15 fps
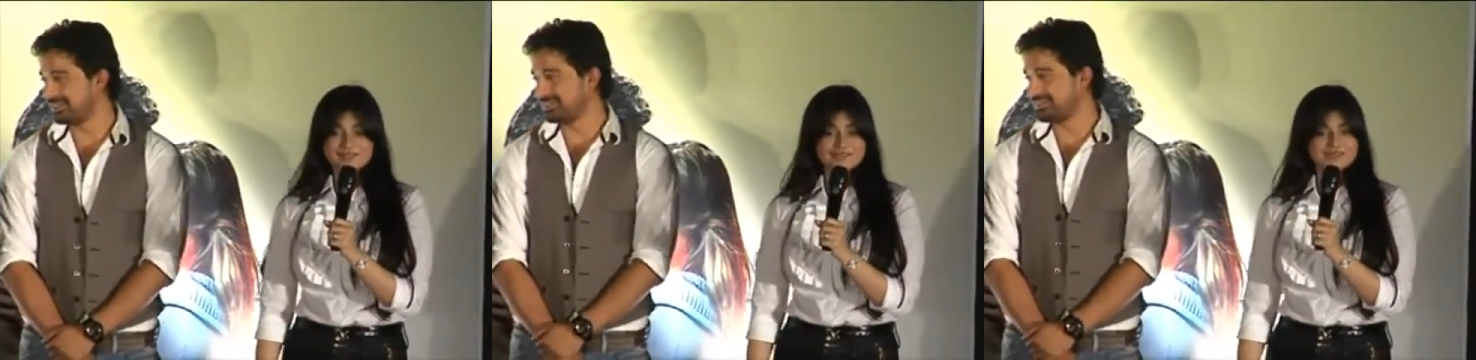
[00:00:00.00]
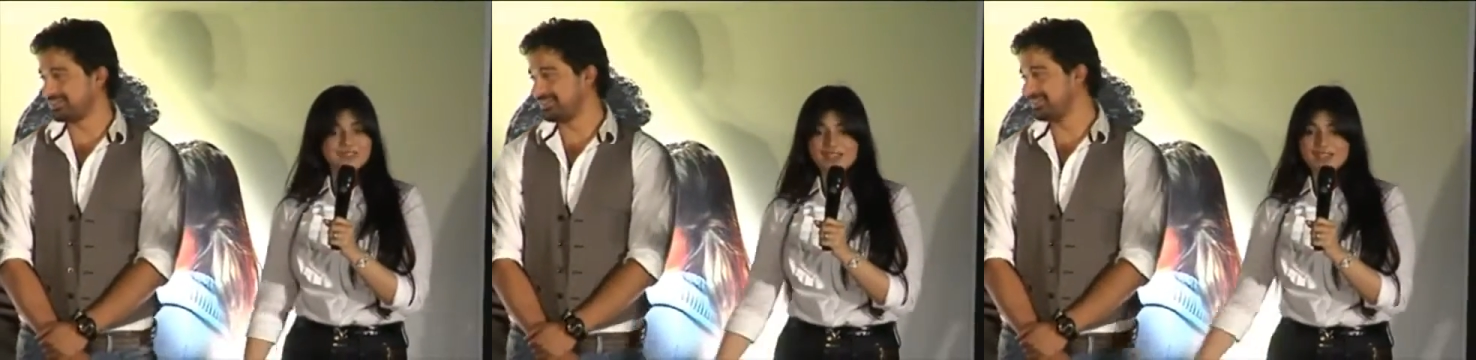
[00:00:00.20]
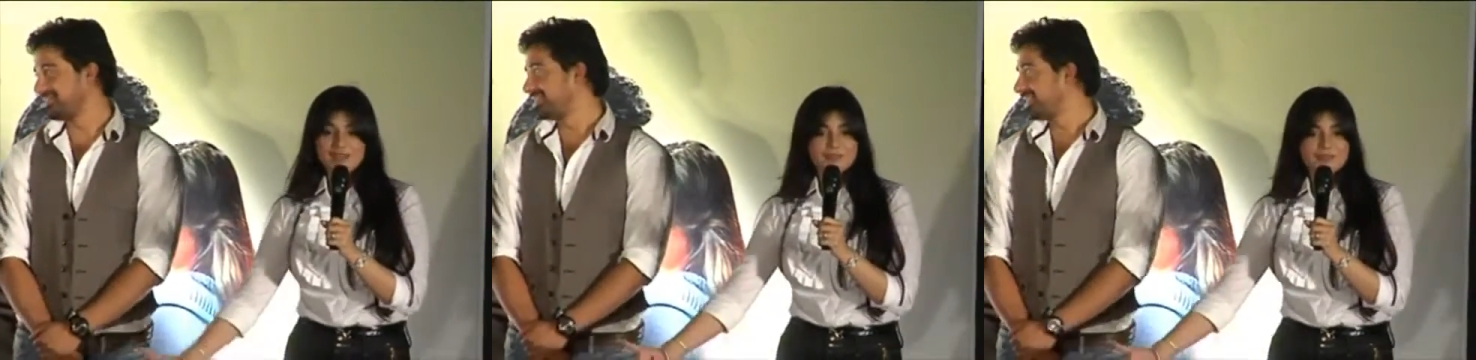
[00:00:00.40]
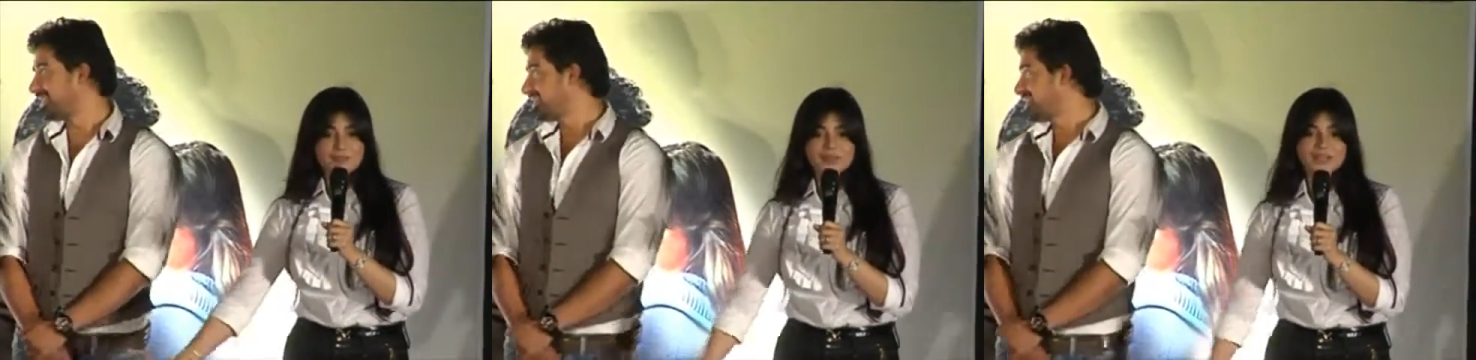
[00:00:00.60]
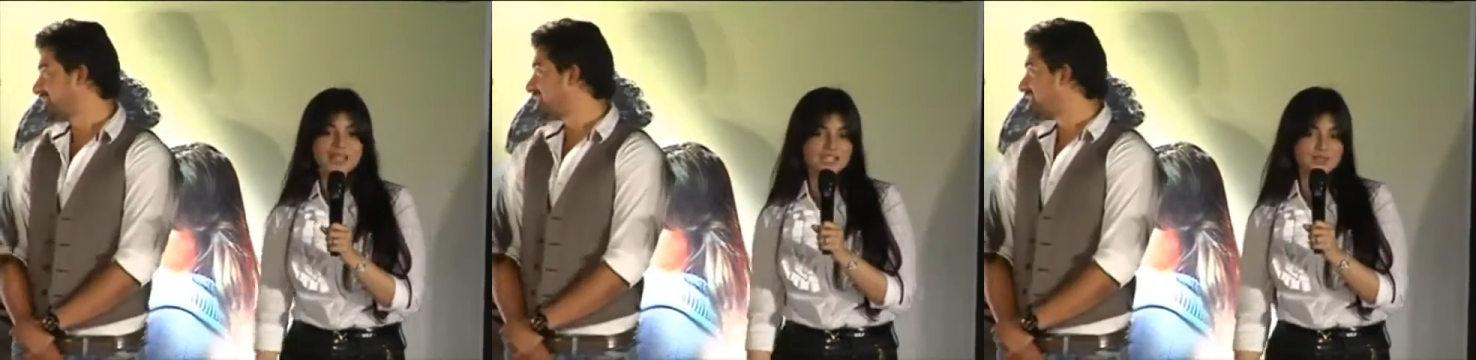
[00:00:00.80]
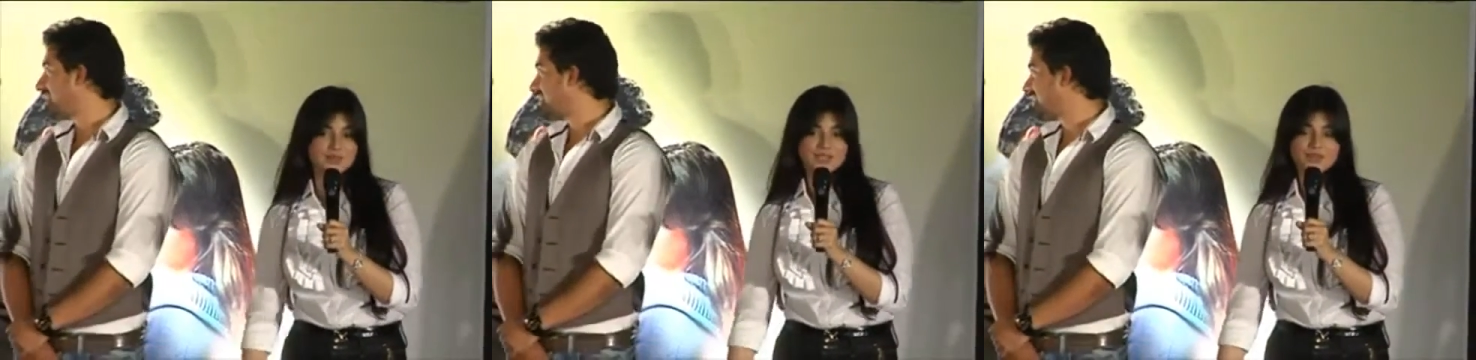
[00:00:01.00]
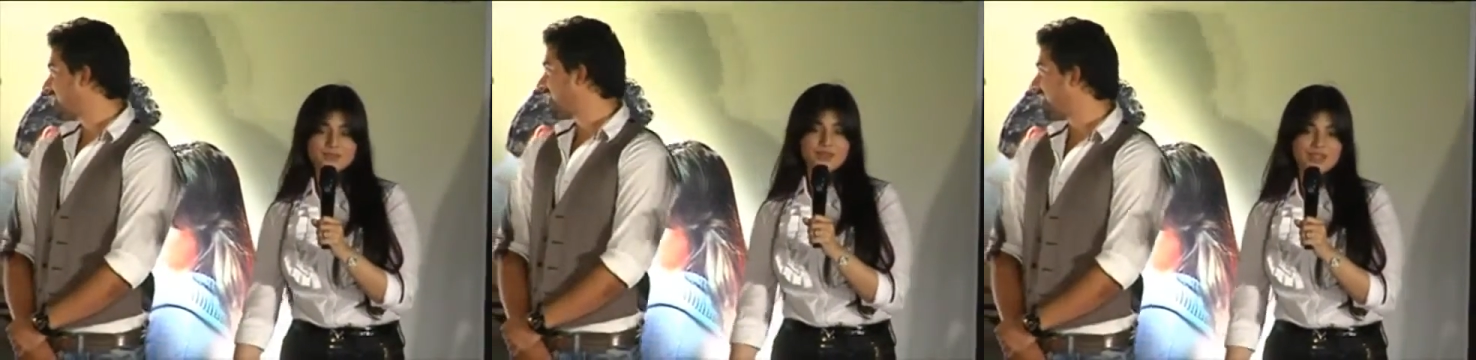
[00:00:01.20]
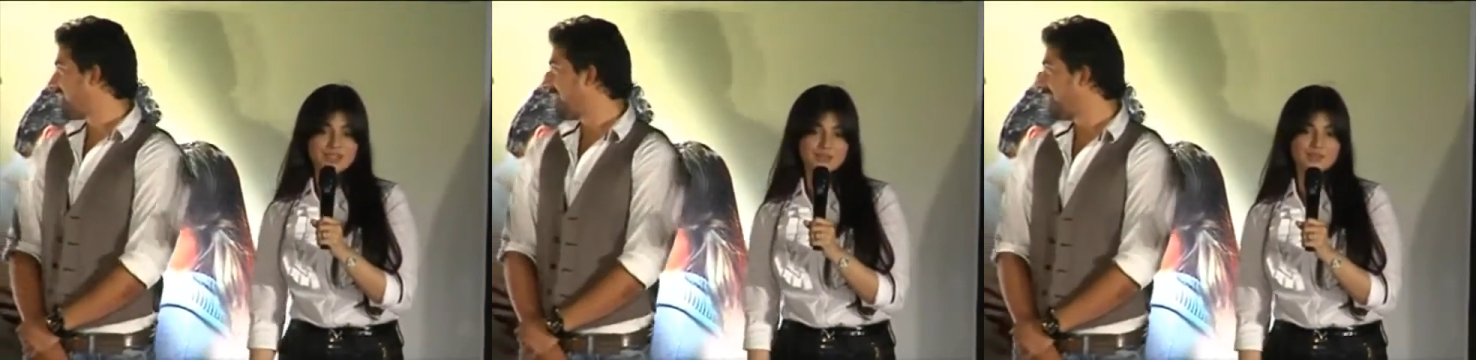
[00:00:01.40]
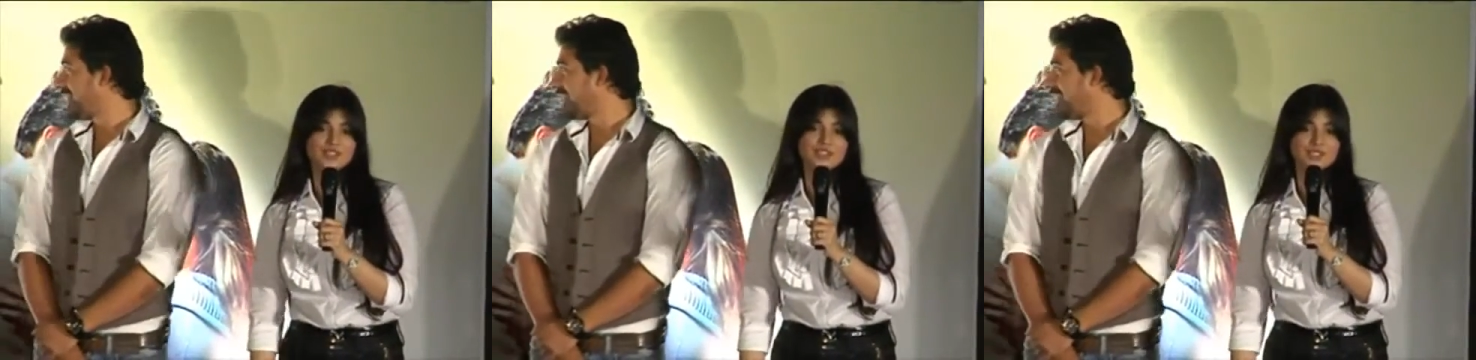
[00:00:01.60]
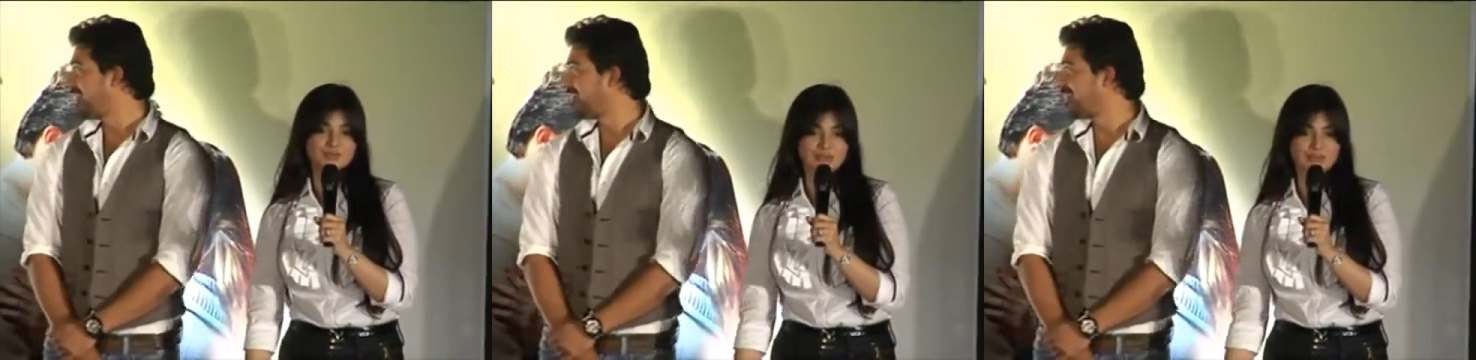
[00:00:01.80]
Speaker 1: um, and maybe that's why the break. It was
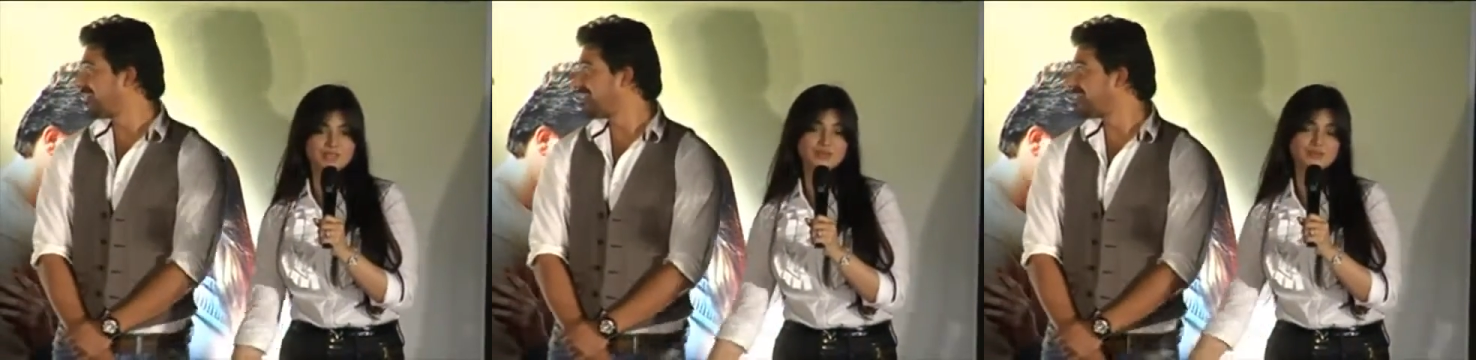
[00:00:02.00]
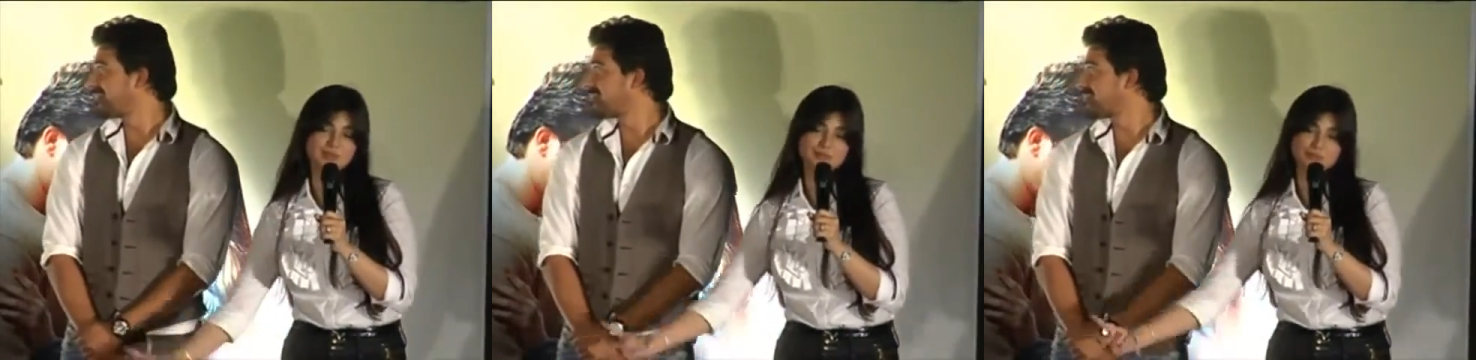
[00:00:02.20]
just meant to